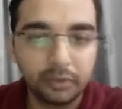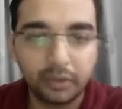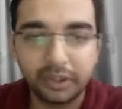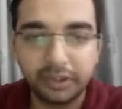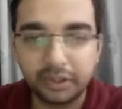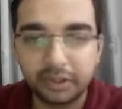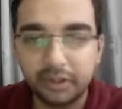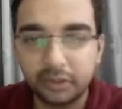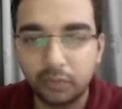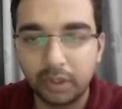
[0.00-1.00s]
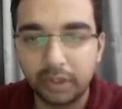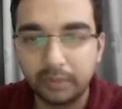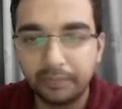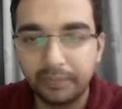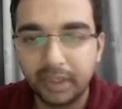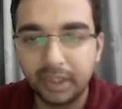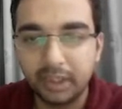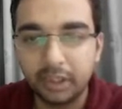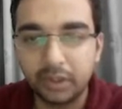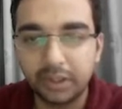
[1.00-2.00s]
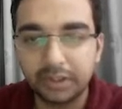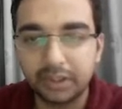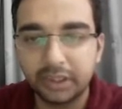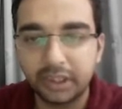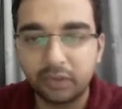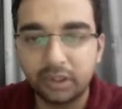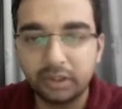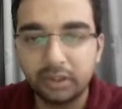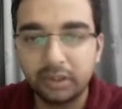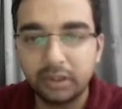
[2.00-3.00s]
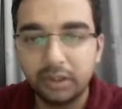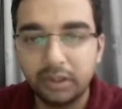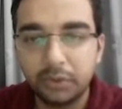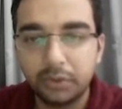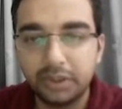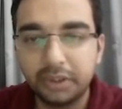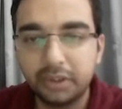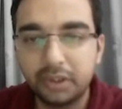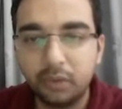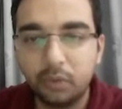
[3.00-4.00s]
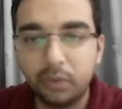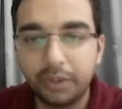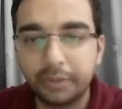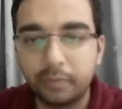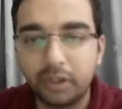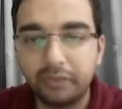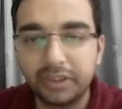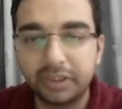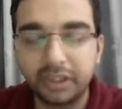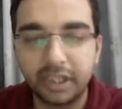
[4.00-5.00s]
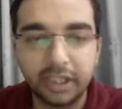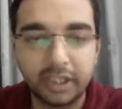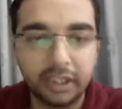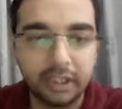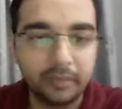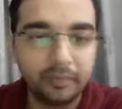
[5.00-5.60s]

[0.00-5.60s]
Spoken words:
Okay, this one here, you can see that one. So this is the OH bond which is created,